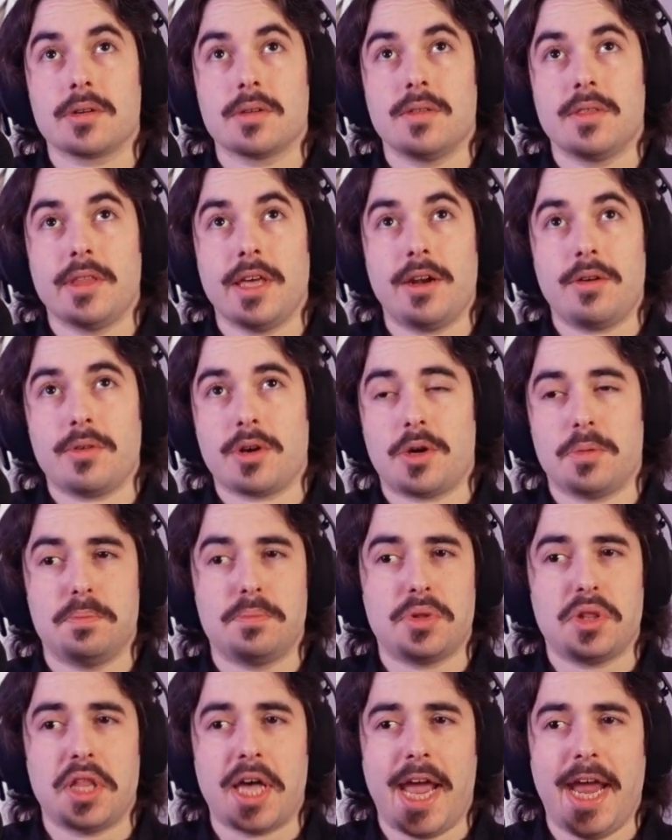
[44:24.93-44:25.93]
they don't
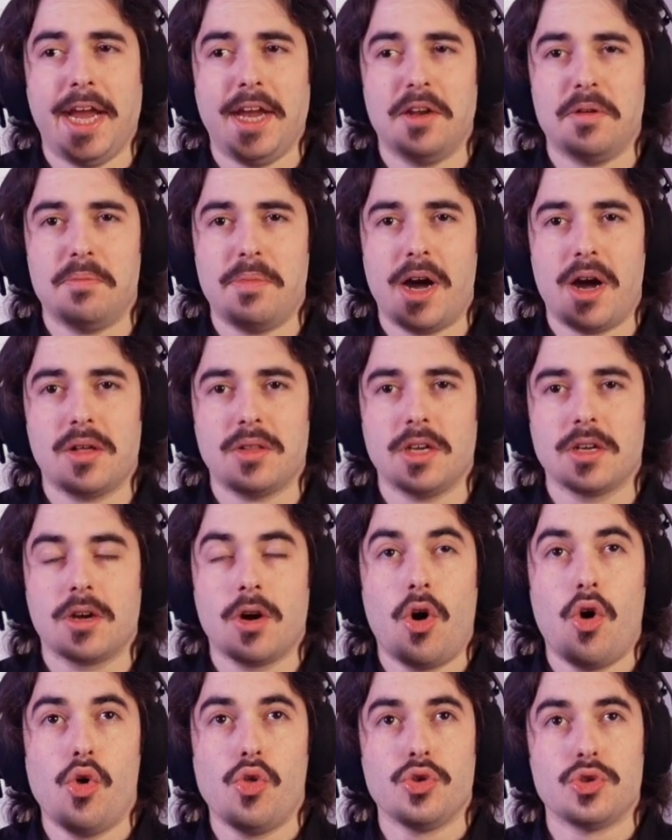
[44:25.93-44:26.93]
complain about like,
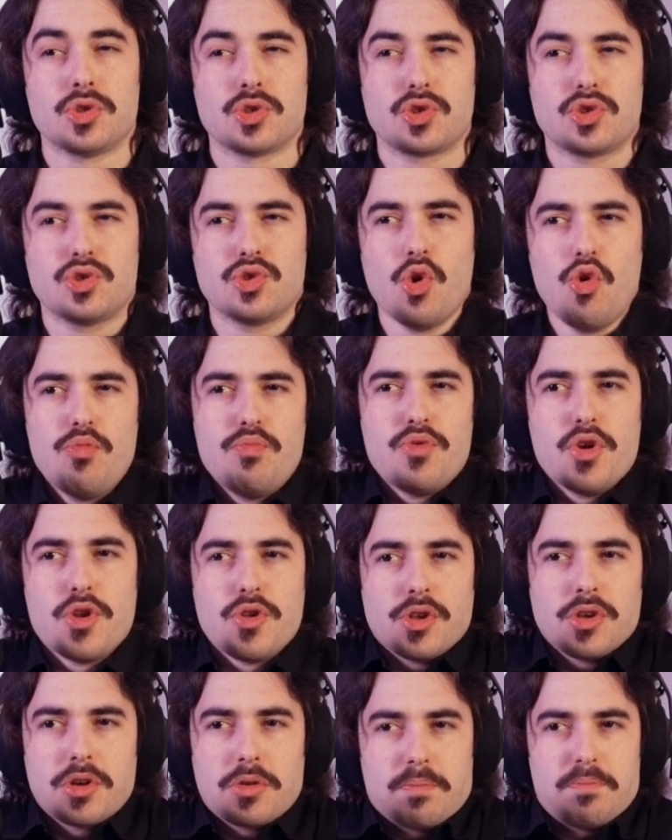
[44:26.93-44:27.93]
oh, these
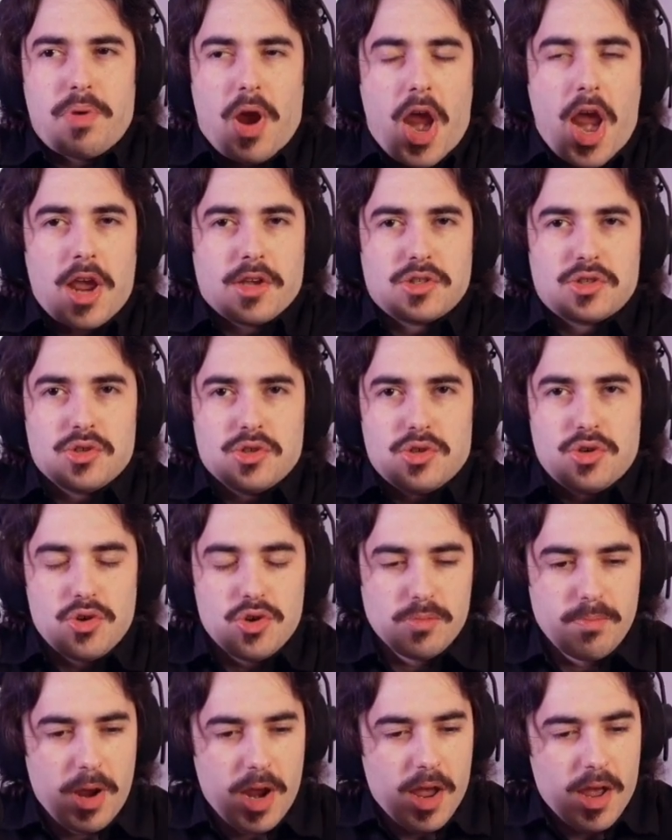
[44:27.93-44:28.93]
stupid
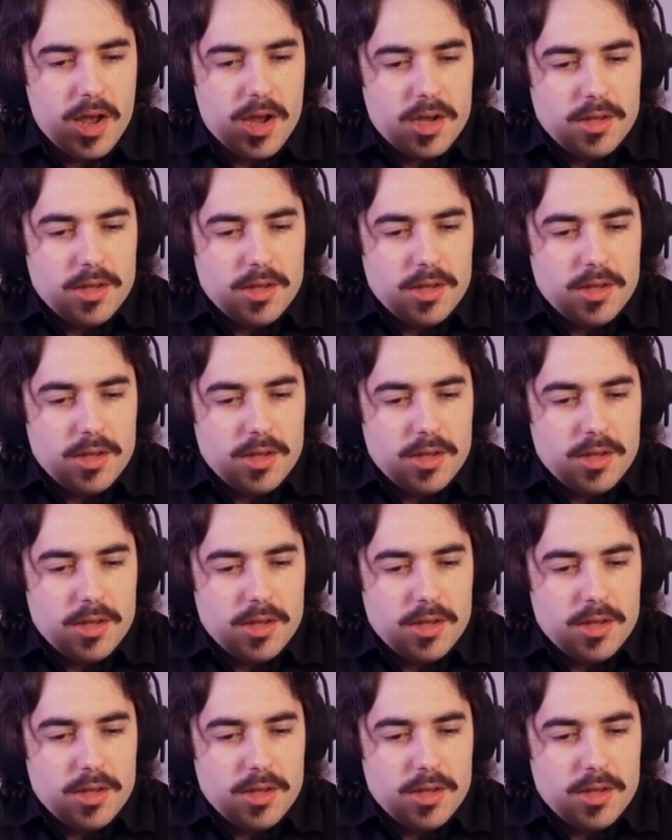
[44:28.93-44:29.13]
passengers, man.